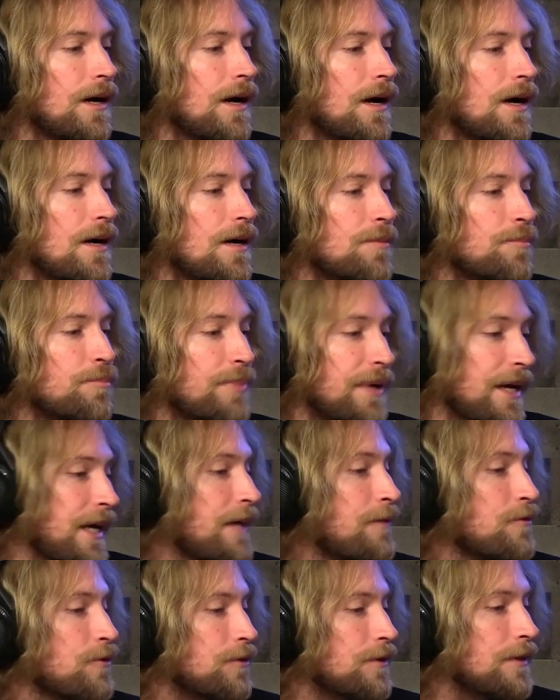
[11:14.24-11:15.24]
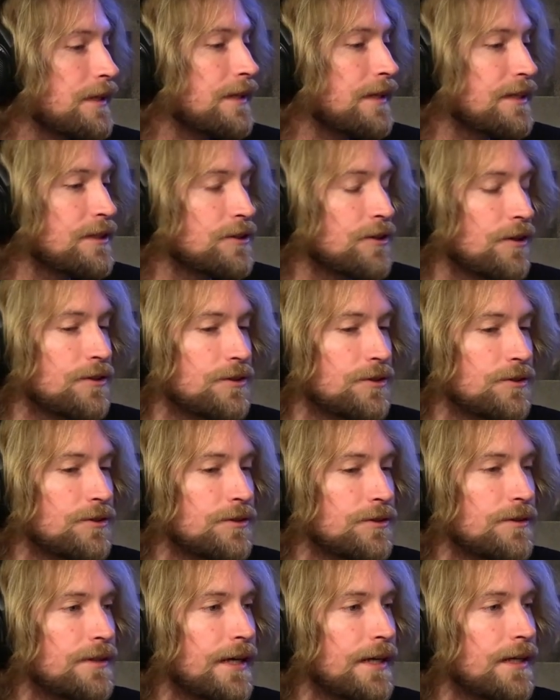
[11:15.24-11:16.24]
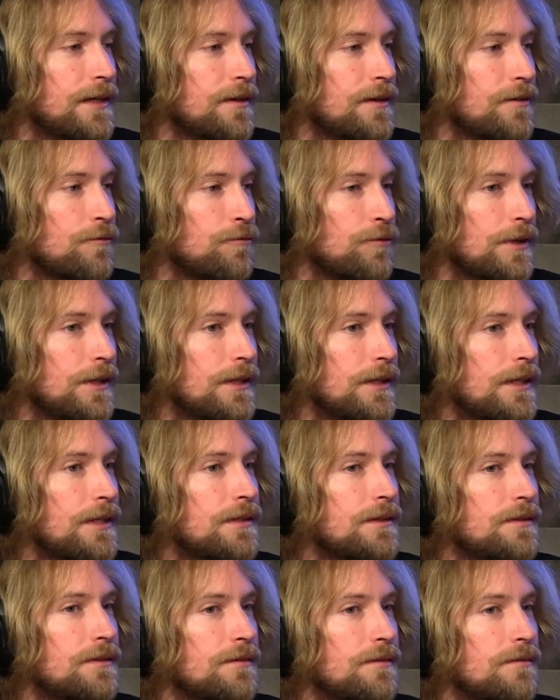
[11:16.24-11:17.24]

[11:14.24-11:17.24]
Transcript: um, behaviorally, they start to like really